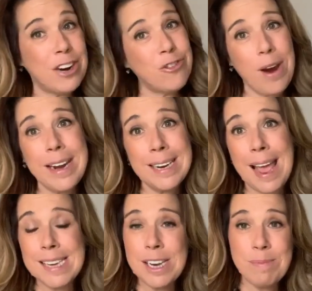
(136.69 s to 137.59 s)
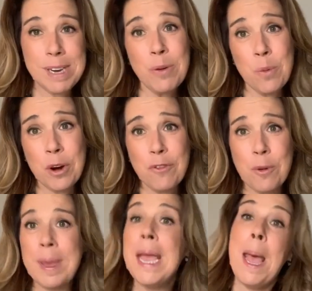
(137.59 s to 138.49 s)
I tried it last time. Didn't work
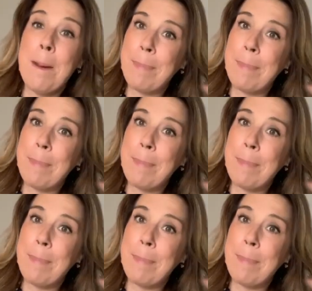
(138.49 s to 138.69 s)
for me,